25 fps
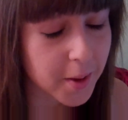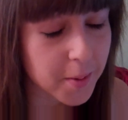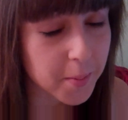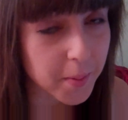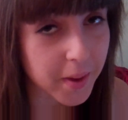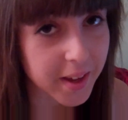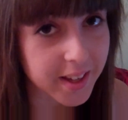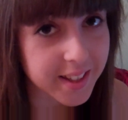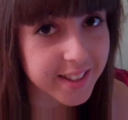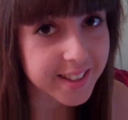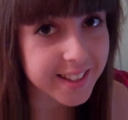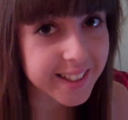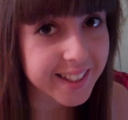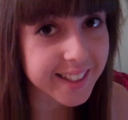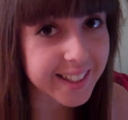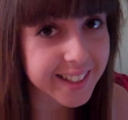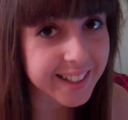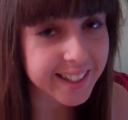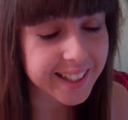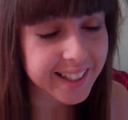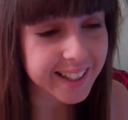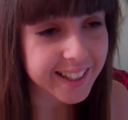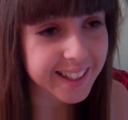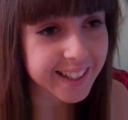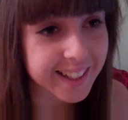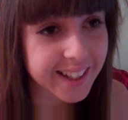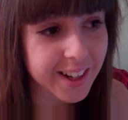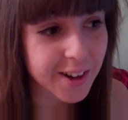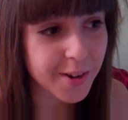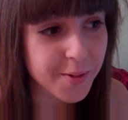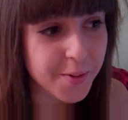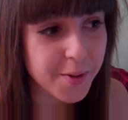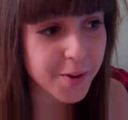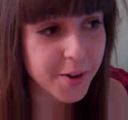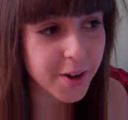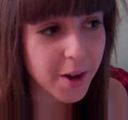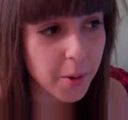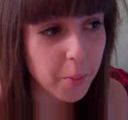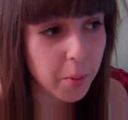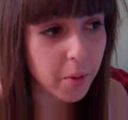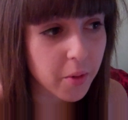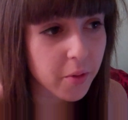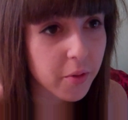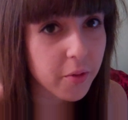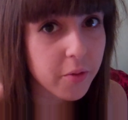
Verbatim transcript: Basically, I woke up at